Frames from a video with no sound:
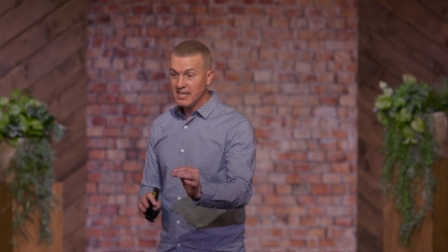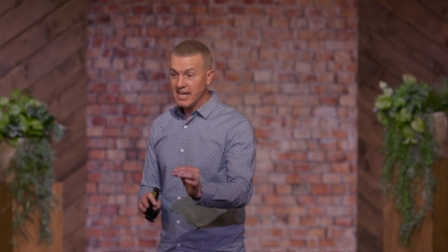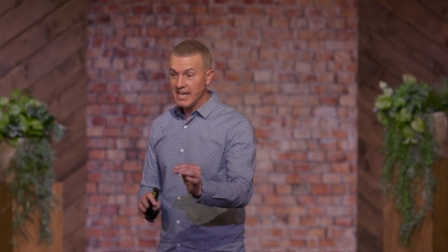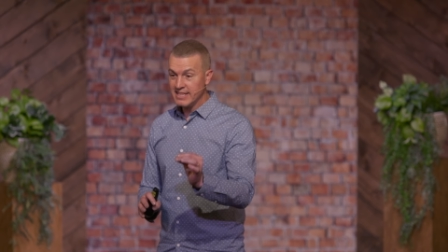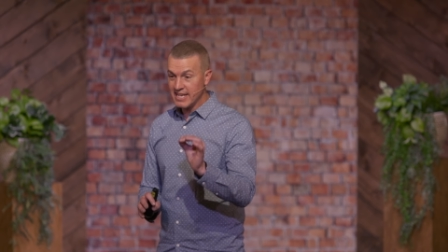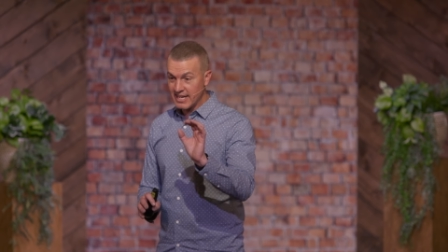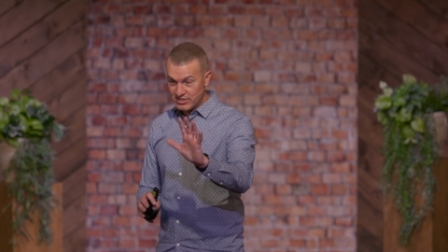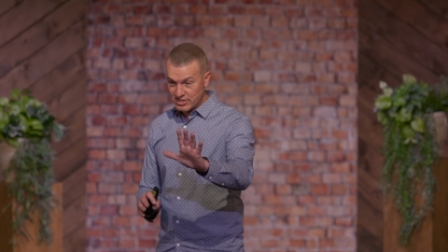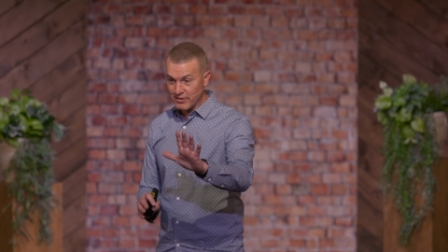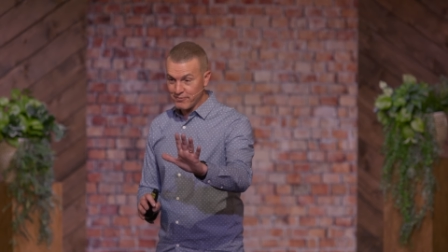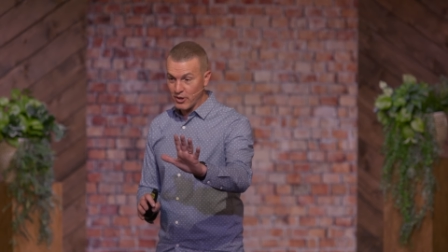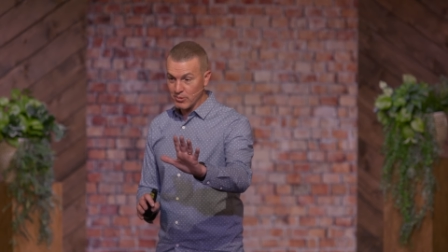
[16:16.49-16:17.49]
And then I
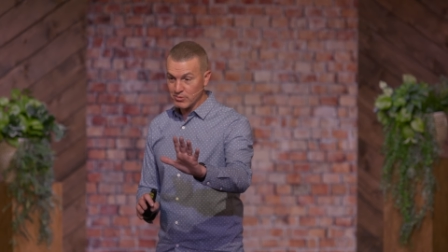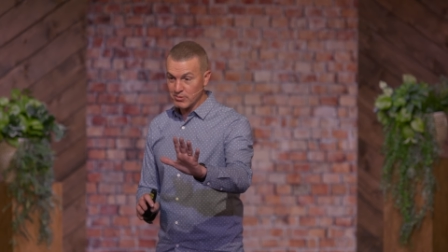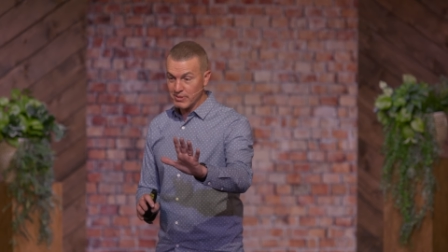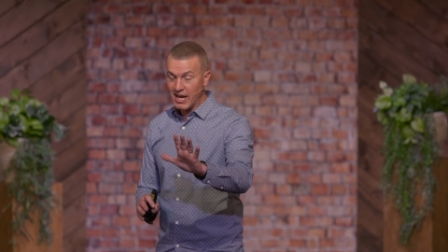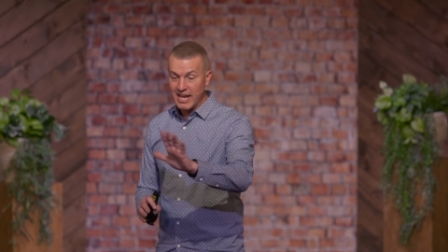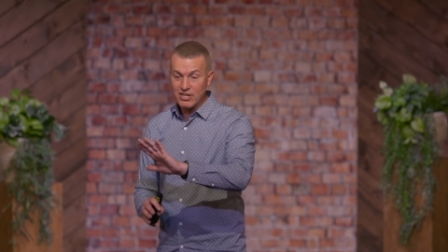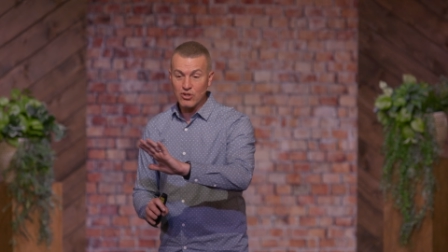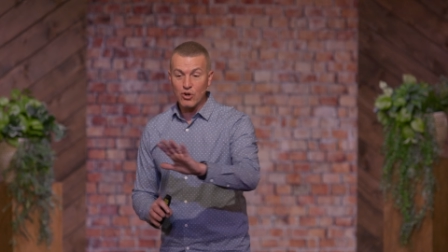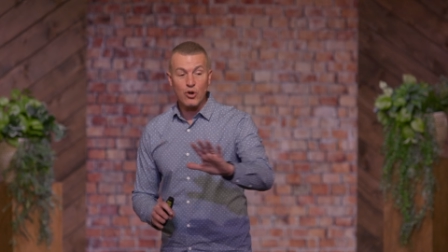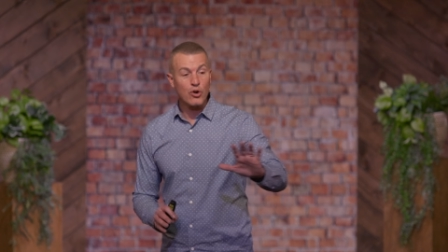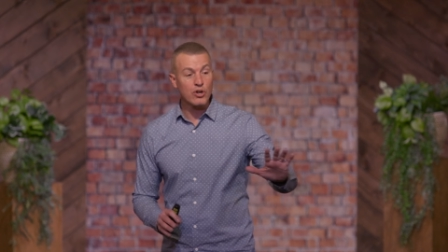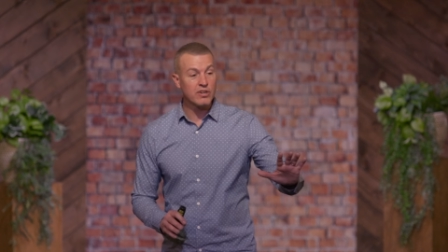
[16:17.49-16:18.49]
stiff-armed him, and I hadn't
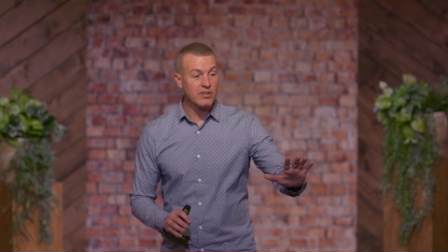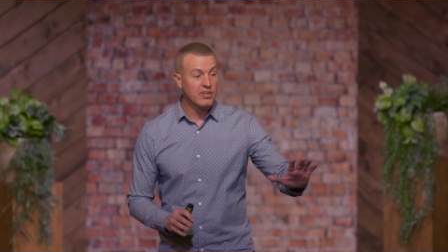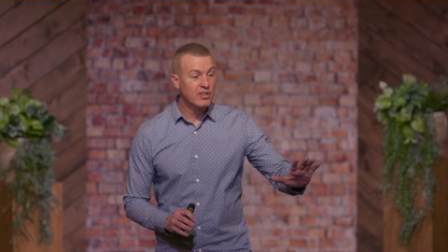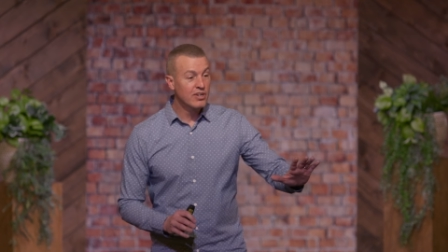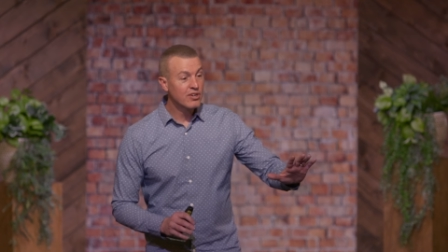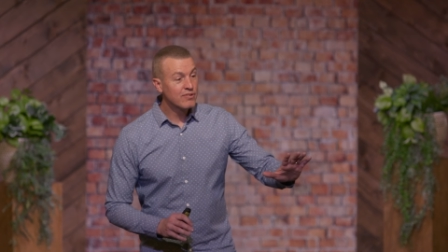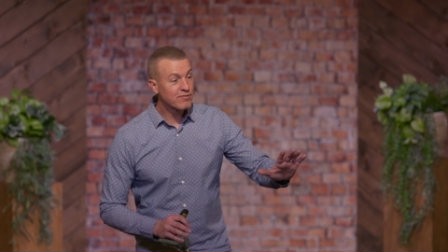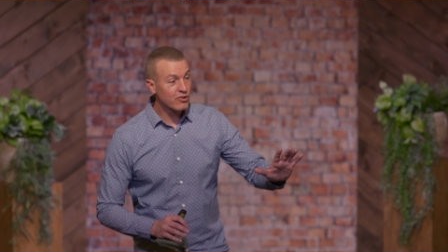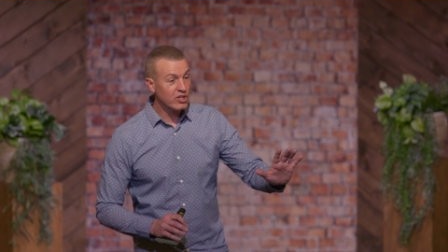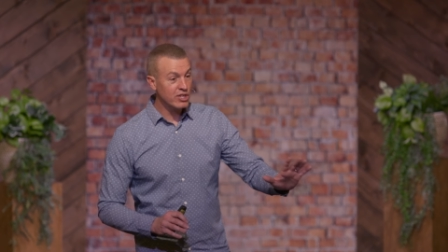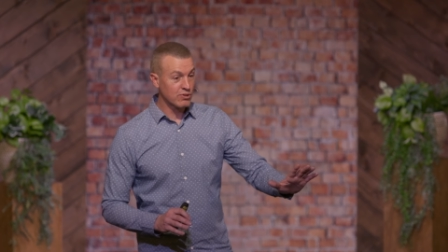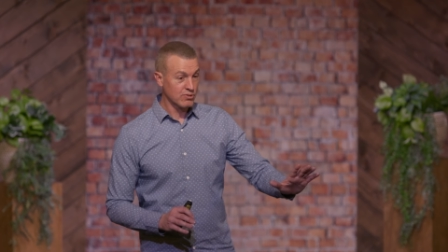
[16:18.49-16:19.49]
heard it for
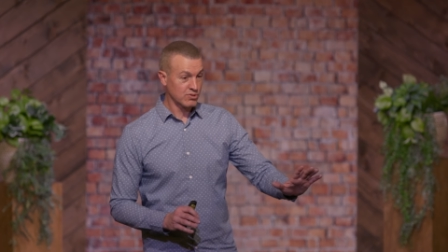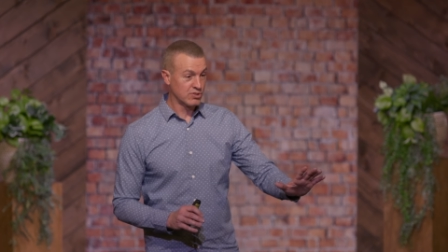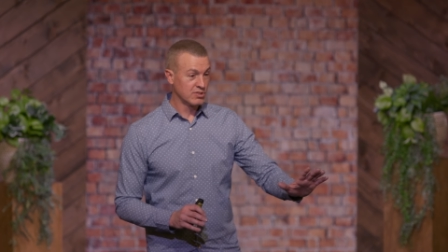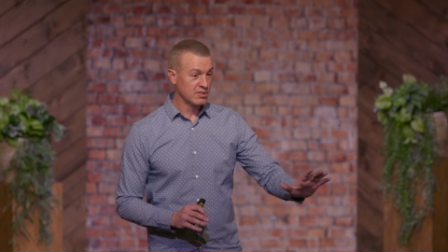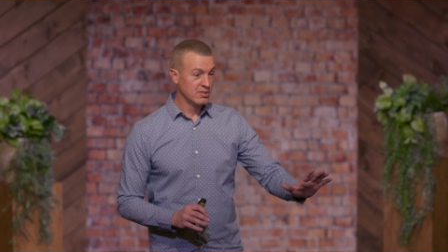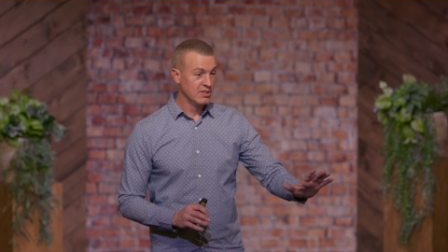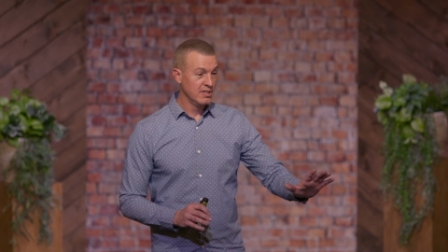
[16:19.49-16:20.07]
years.